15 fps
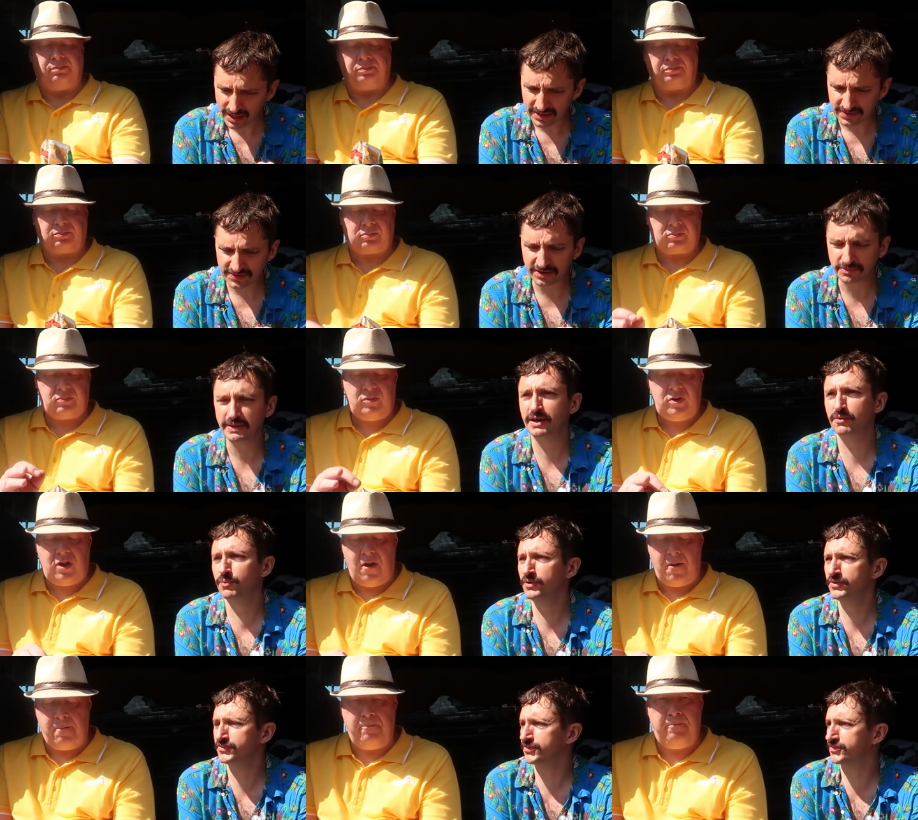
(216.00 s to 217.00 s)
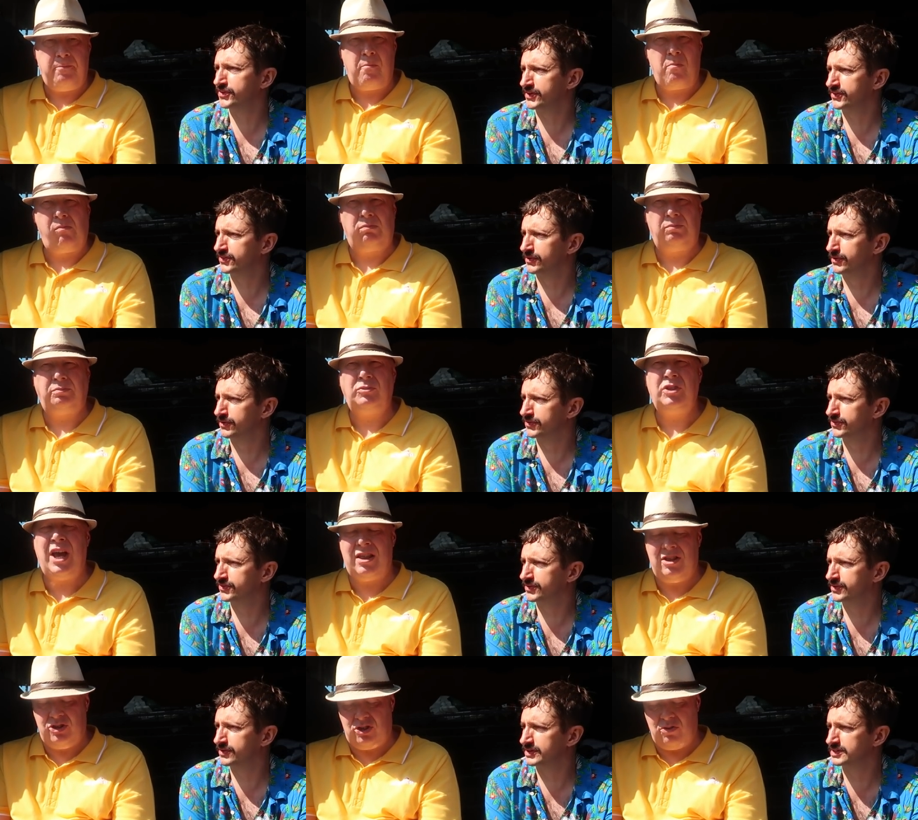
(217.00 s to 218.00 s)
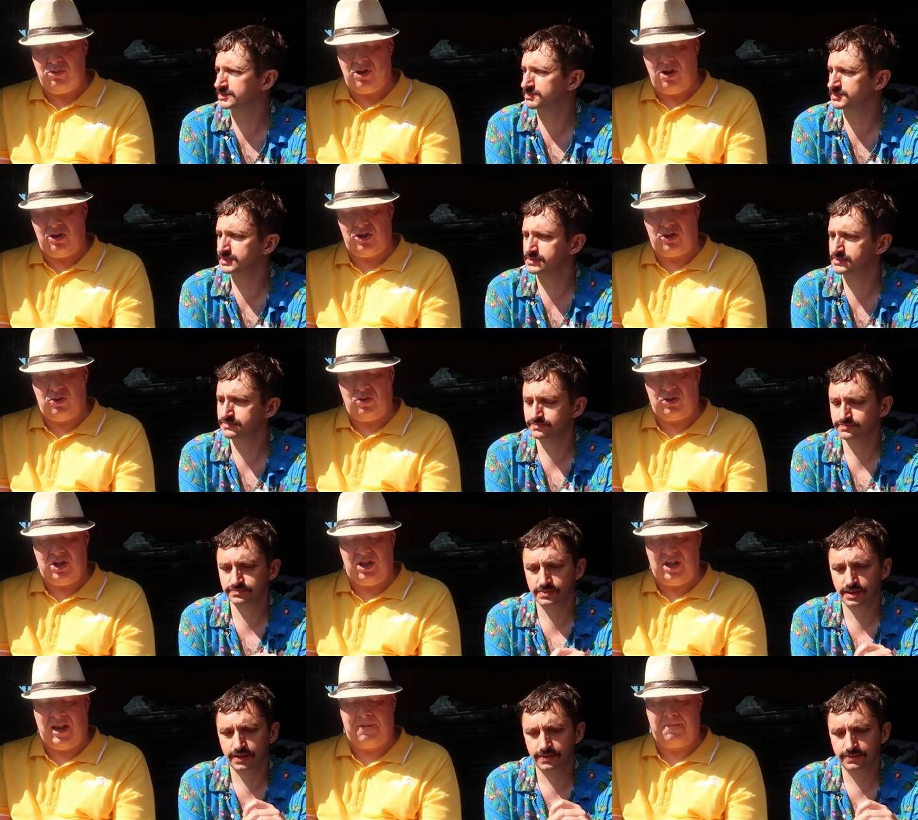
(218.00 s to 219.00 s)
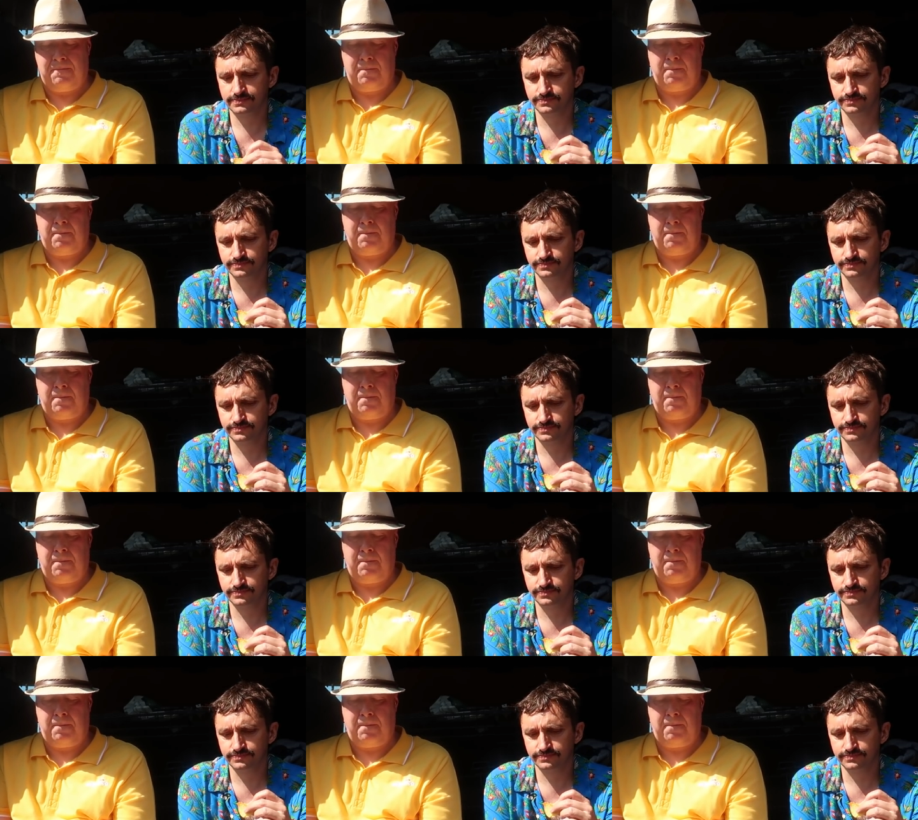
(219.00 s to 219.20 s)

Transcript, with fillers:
Speaker 1: It's a bit of Worcestershire sauce. Yeah, there's some kind of sauce, isn't there?